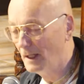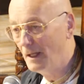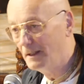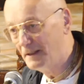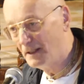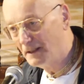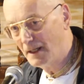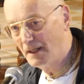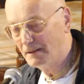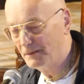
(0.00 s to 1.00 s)

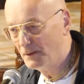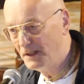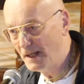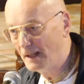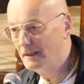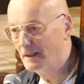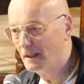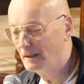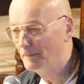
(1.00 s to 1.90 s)
Yagyai, the yagya